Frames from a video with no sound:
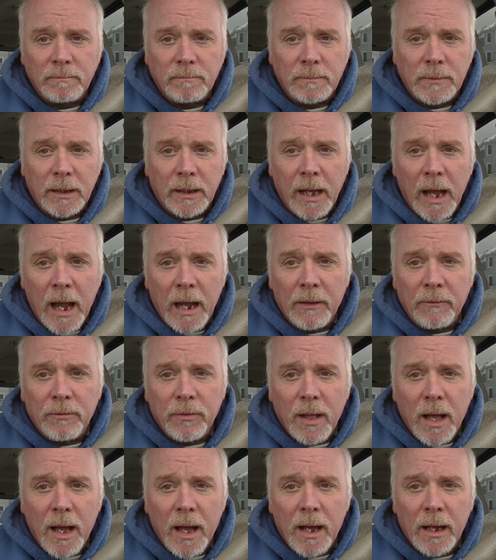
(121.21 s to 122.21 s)
the gang
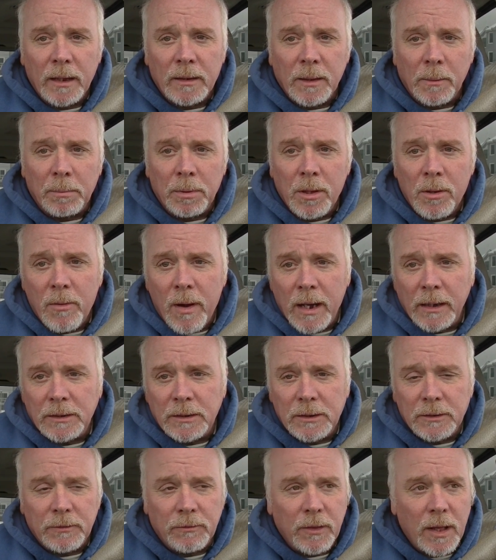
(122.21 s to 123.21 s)
flag, the blue
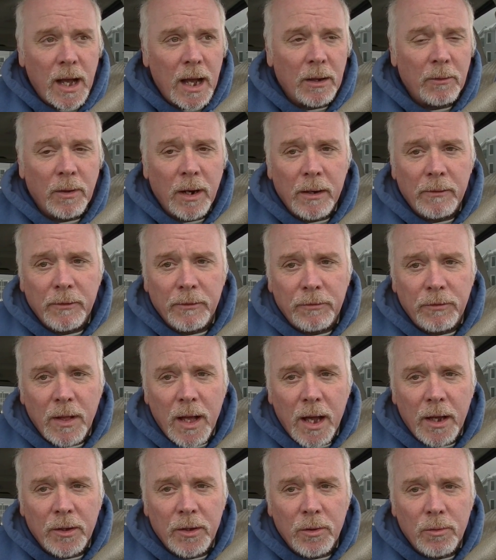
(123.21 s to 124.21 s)
ISIS flag, whatever
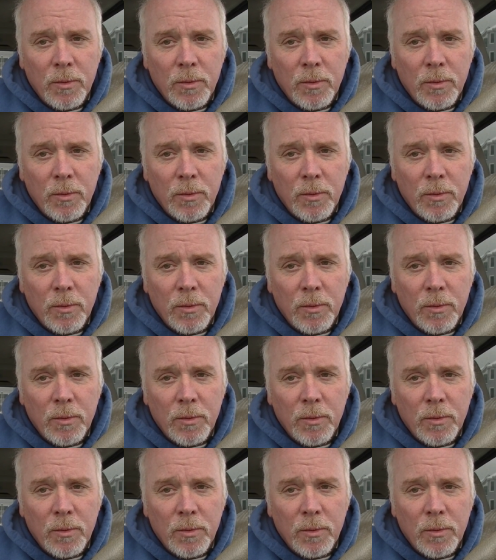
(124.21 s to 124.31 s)
flag you